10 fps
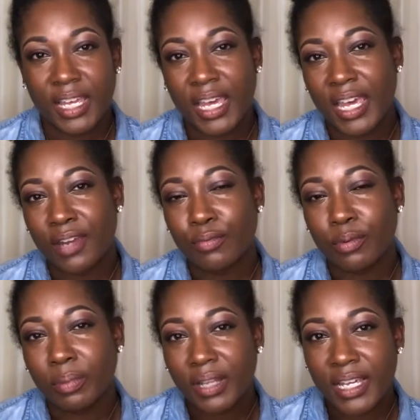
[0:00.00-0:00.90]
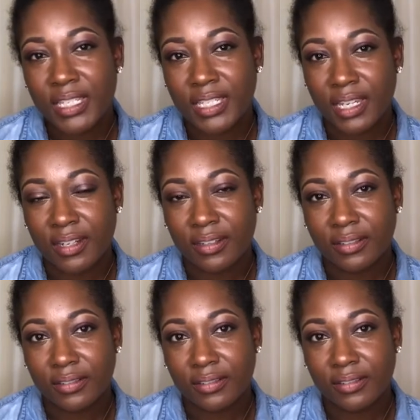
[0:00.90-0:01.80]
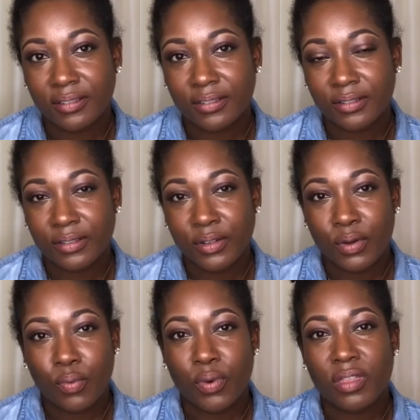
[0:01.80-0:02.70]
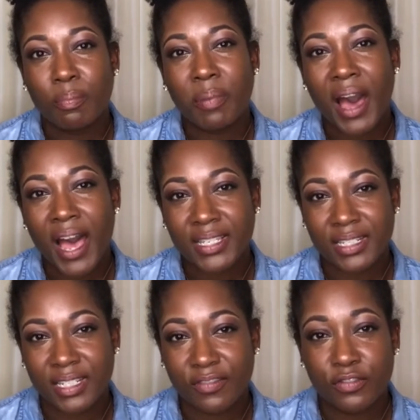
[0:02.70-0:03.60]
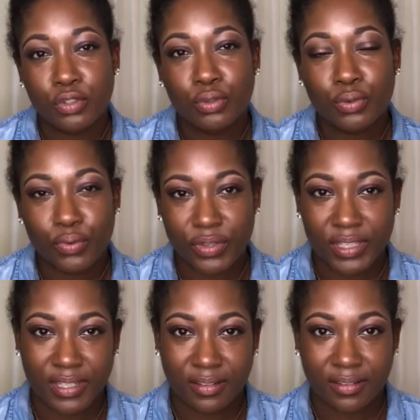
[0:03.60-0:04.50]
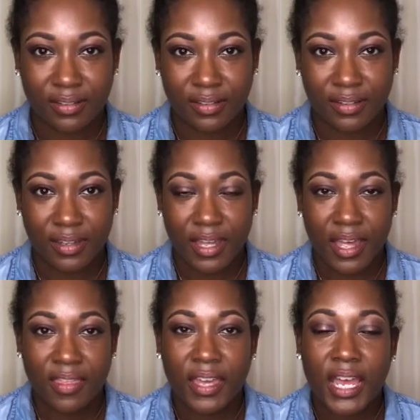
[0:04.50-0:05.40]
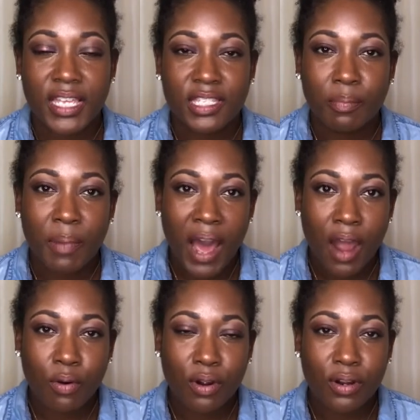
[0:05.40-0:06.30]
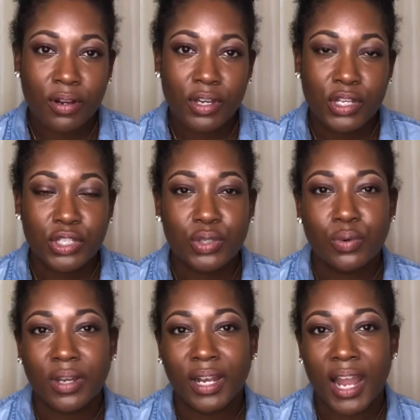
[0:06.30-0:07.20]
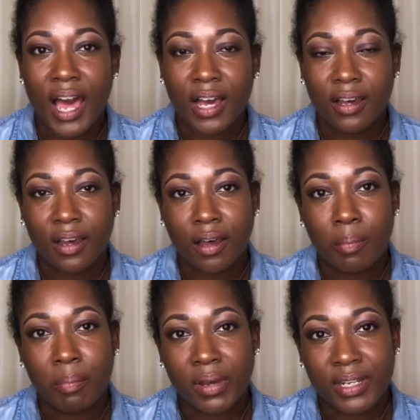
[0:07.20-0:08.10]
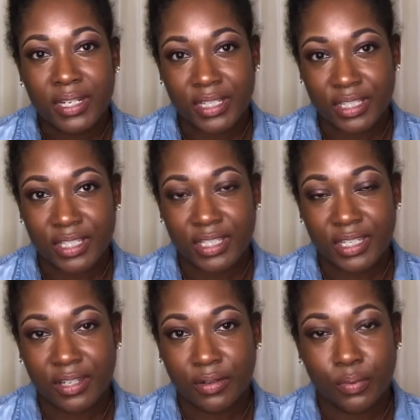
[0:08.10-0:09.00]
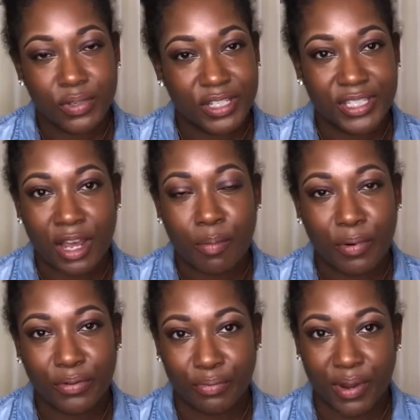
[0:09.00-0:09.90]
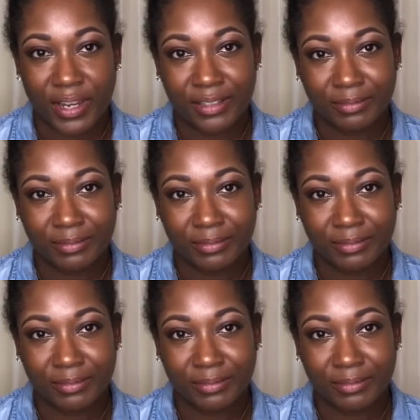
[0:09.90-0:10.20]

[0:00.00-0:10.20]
and replace it with positive truths that has the power to unlock abundance, which is our birthright.